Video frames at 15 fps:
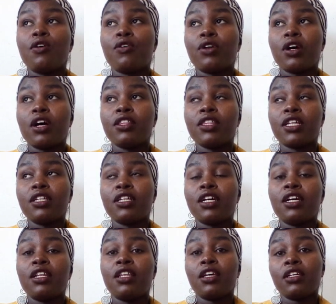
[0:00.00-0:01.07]
or other
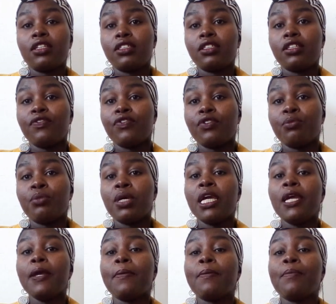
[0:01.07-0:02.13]
dialects, if you
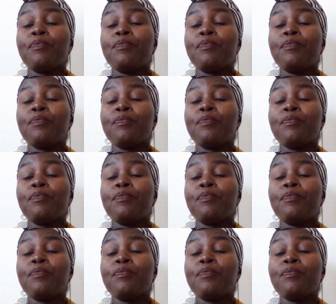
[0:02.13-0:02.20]
may,